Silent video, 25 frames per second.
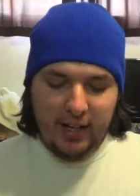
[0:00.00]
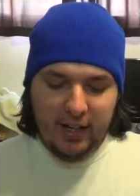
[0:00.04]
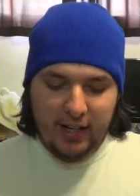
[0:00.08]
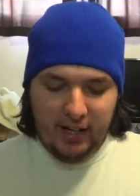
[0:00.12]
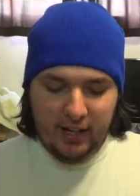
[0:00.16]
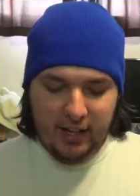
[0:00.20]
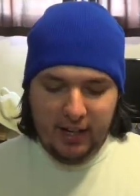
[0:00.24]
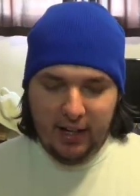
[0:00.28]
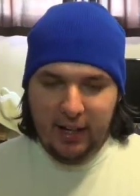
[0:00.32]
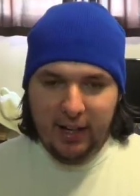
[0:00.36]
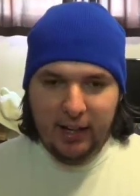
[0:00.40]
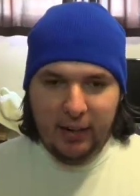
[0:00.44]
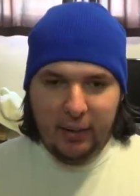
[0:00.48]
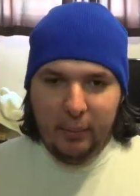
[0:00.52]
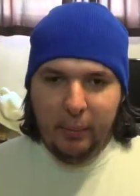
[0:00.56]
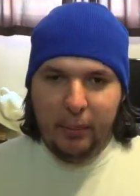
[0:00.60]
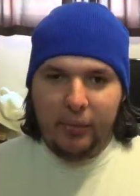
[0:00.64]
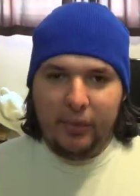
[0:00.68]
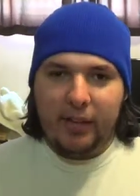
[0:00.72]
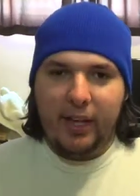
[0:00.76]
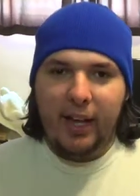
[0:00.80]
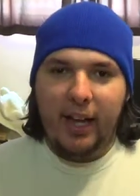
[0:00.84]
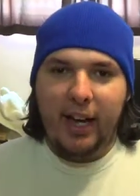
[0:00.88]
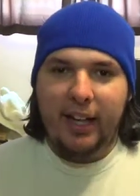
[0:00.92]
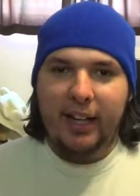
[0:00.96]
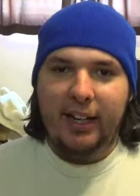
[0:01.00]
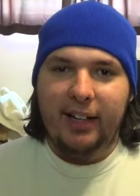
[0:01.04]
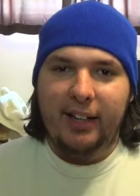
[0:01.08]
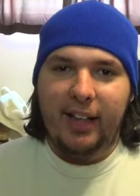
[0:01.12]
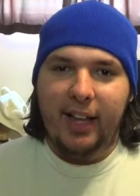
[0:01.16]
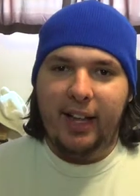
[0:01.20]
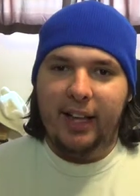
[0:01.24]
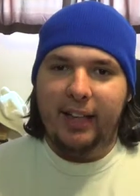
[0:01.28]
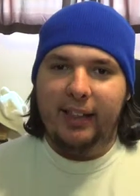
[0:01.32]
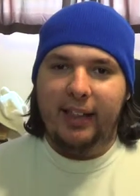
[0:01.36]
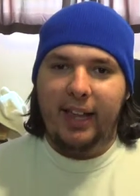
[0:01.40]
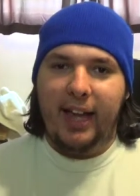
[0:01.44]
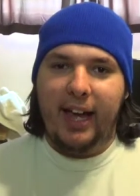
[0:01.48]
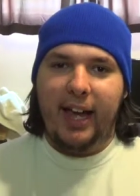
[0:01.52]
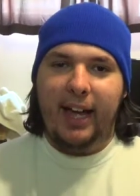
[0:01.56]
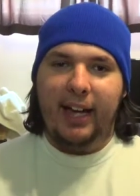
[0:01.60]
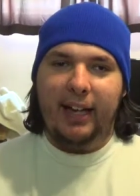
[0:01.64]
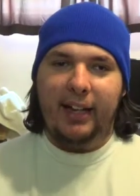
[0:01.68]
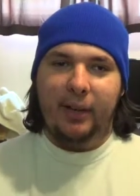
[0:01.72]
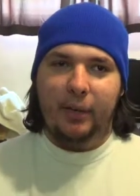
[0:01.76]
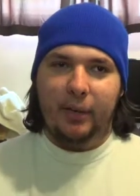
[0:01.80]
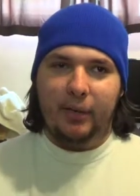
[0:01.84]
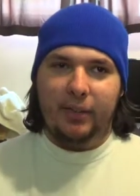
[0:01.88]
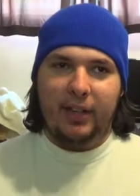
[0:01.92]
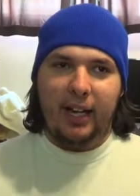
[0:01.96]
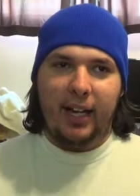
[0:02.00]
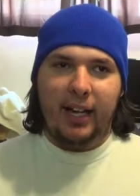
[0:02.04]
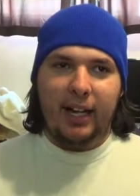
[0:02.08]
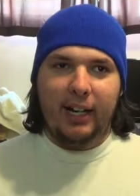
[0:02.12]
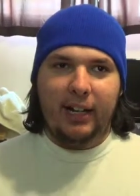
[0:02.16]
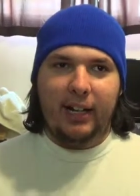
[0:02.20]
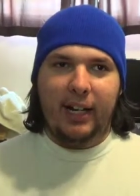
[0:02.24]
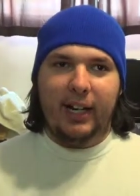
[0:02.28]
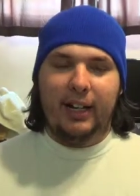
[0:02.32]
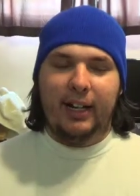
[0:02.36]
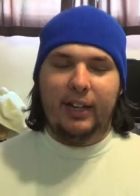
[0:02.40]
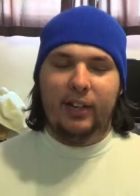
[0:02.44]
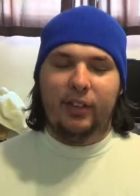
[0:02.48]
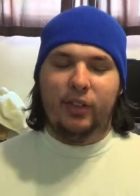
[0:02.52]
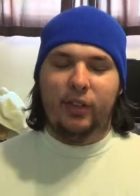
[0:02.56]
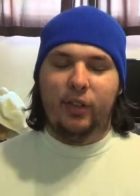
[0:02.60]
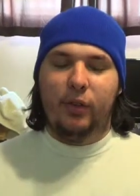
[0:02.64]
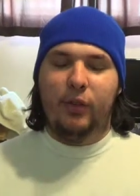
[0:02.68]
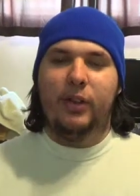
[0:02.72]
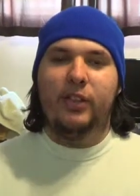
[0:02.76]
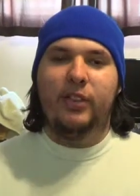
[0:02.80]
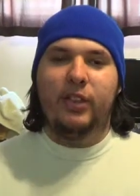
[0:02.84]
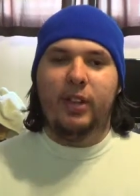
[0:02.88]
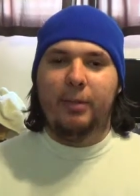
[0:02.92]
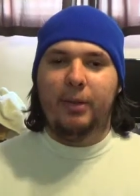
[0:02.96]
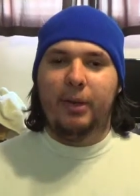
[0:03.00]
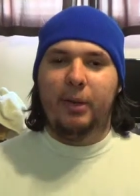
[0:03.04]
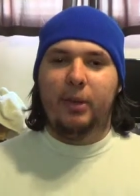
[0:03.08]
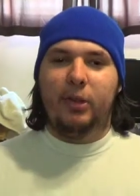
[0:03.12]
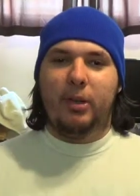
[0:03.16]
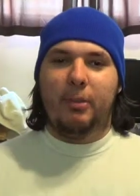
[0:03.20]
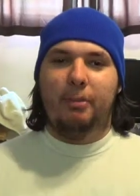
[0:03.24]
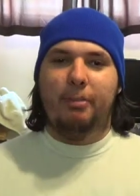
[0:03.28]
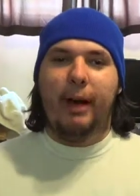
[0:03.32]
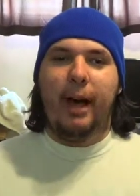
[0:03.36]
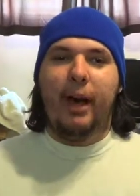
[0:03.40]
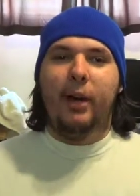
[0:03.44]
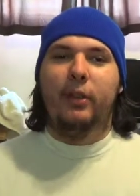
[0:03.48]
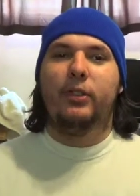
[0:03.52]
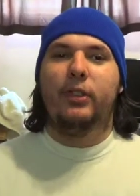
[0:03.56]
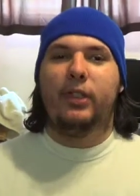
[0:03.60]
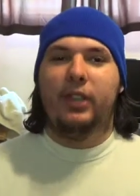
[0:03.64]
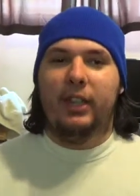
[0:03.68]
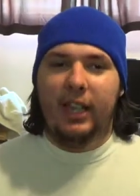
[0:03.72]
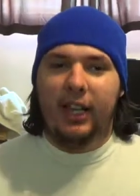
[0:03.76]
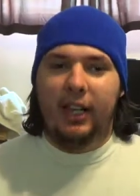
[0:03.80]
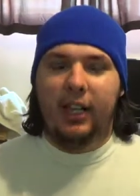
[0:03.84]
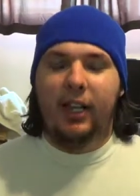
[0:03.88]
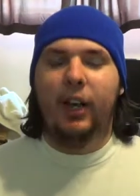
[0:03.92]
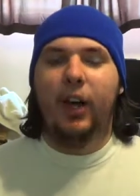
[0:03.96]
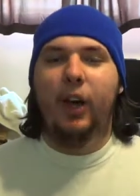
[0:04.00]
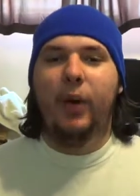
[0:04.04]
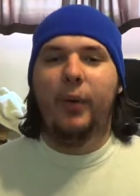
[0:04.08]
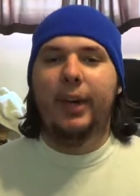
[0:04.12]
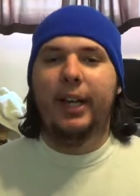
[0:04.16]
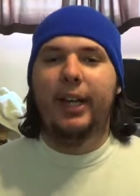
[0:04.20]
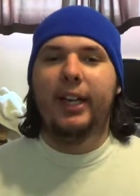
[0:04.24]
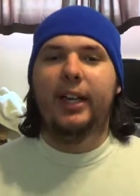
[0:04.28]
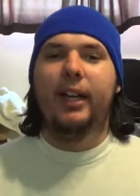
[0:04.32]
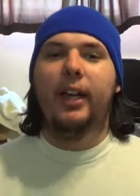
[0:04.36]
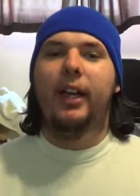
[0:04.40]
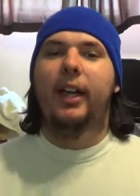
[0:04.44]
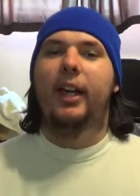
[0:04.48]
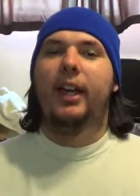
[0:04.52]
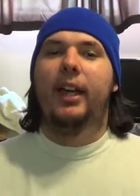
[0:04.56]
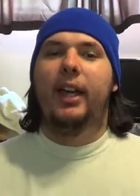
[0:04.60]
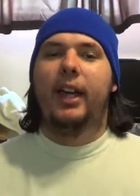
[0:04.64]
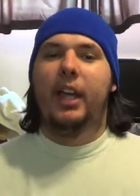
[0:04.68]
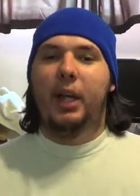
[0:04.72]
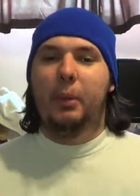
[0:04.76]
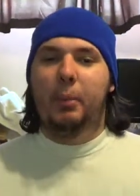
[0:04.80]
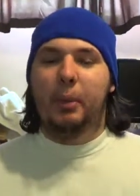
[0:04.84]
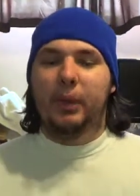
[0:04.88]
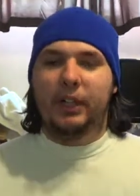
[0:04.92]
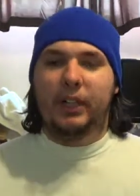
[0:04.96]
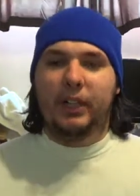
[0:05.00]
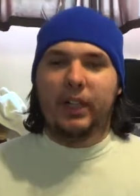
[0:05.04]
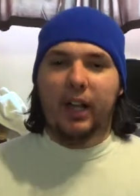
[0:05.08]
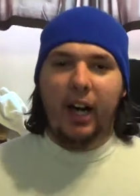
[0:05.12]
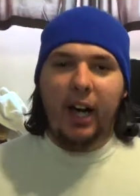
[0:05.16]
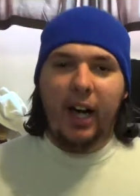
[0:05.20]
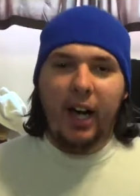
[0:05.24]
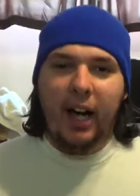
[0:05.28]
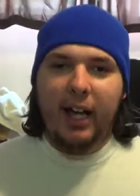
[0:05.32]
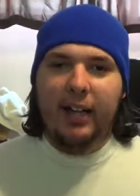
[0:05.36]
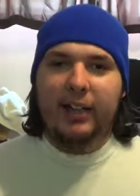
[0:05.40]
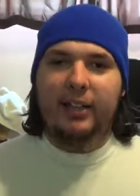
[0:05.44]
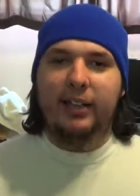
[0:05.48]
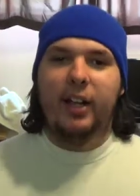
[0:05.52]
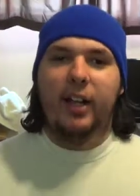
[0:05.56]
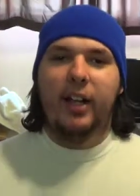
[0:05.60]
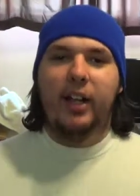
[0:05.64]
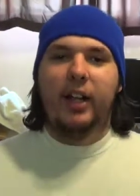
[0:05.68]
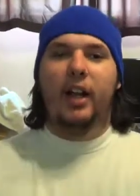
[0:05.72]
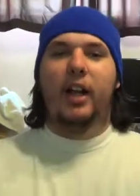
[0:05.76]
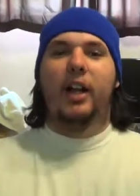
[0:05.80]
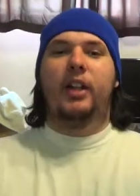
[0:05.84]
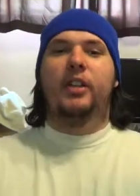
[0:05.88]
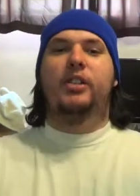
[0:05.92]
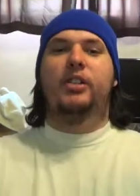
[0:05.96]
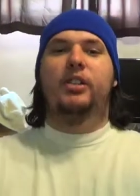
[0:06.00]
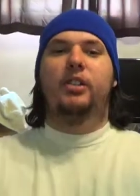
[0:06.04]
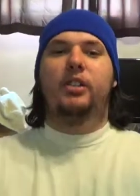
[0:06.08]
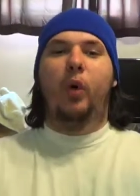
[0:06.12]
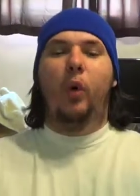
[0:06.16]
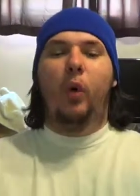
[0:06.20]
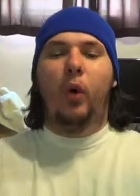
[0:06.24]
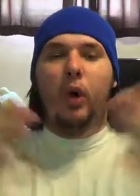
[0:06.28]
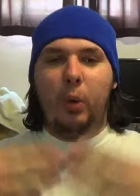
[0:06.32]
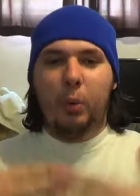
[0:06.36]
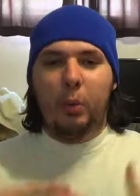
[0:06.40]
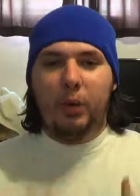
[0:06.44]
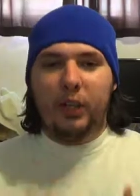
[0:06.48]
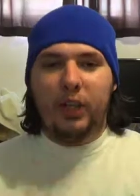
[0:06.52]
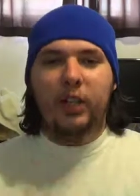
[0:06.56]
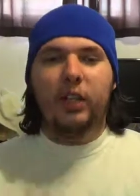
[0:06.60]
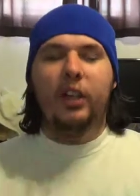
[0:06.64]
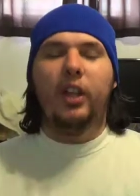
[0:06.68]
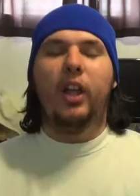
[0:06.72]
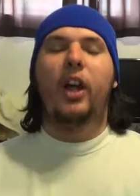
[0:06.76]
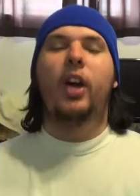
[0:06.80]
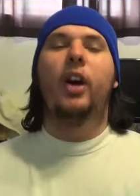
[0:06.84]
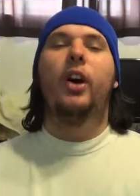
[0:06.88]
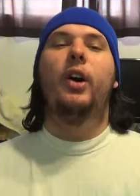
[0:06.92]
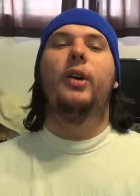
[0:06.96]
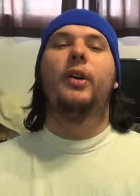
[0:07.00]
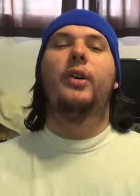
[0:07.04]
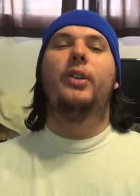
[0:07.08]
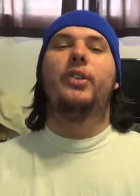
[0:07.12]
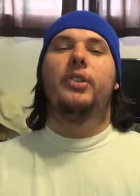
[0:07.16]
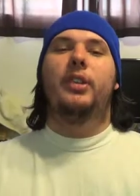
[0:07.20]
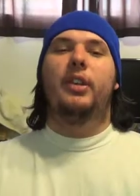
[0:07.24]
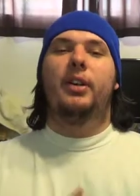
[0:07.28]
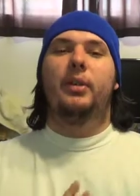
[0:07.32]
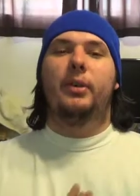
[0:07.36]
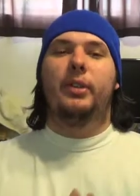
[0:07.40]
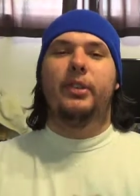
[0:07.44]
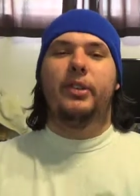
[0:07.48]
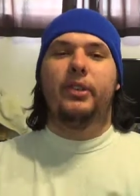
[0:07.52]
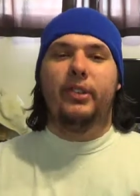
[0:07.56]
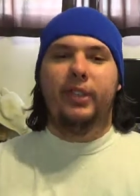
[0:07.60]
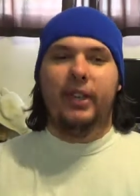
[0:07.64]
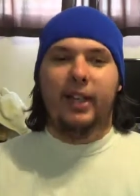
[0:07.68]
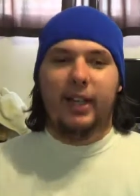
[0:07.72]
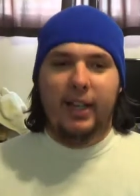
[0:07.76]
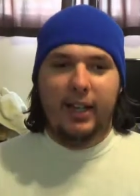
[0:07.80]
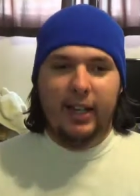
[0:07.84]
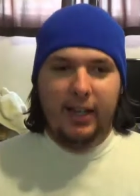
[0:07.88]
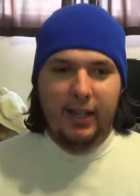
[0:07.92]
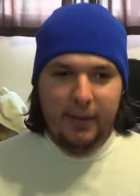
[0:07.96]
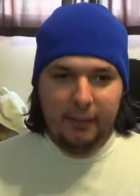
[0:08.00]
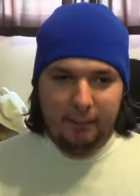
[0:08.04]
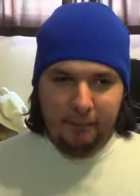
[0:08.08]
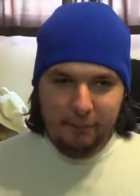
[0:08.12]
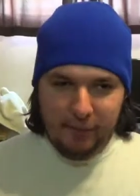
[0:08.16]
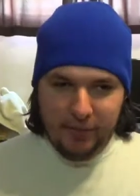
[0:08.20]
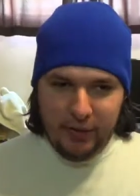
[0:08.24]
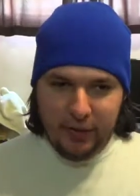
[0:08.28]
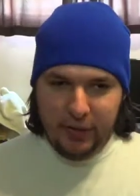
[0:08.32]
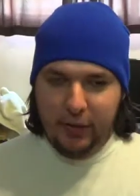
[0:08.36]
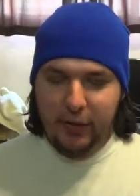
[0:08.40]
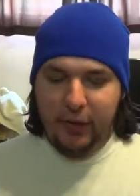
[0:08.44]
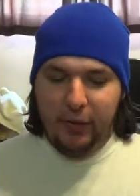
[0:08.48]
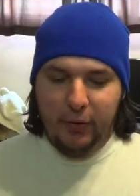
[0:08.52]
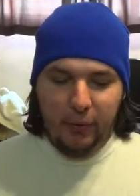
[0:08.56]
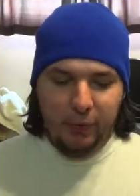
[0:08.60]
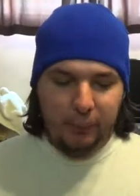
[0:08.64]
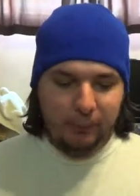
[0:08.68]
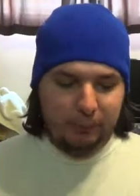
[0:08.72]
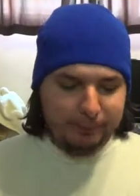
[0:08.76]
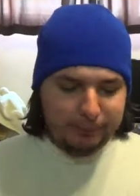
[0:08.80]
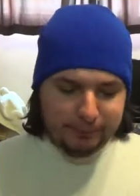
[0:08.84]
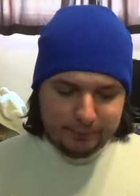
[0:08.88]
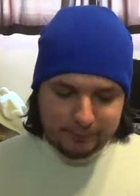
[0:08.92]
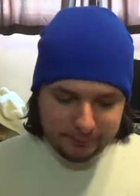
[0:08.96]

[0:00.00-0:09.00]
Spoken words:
it was kind of like that. It was kind of like as soon as something was about to get going, it would cut. A door would close. It was, you know,